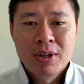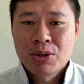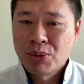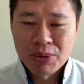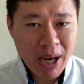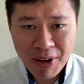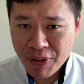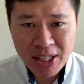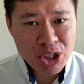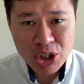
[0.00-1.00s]
So I've
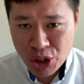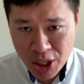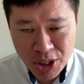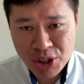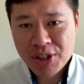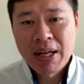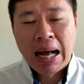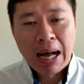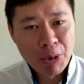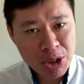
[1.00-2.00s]
actually changed
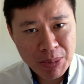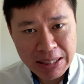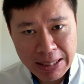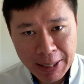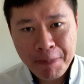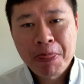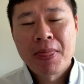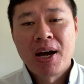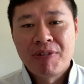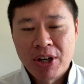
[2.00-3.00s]
how it's being done.
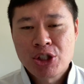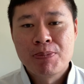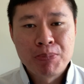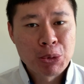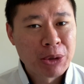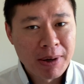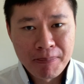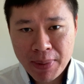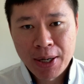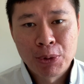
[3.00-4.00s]
I've actually built up
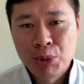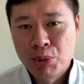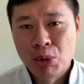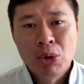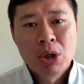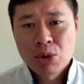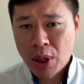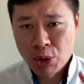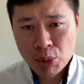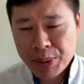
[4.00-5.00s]
my own role. So
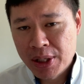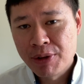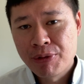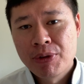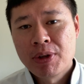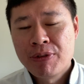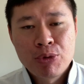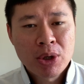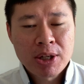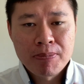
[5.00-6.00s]
I do believe if
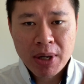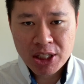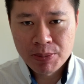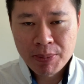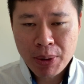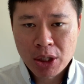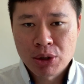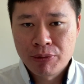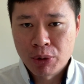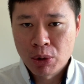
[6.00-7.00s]
you want the maximum
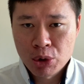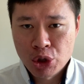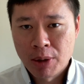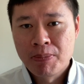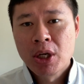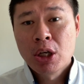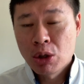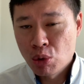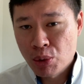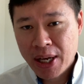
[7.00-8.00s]
passion for your job,
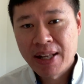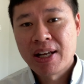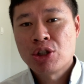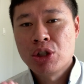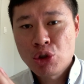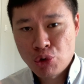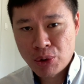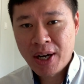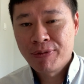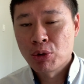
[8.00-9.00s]
you can actually
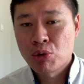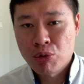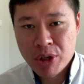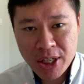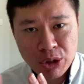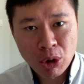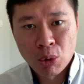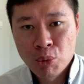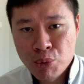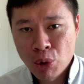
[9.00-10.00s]
strive to create your
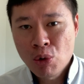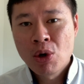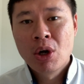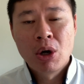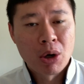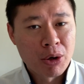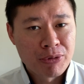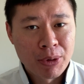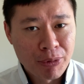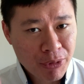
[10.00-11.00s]
own role, or if
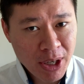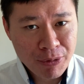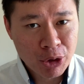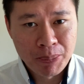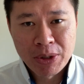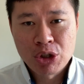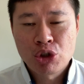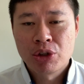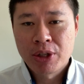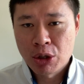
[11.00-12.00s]
not, fight for the
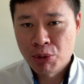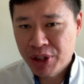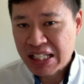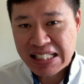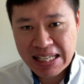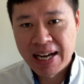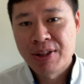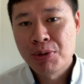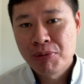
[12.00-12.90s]
position that you think is ideal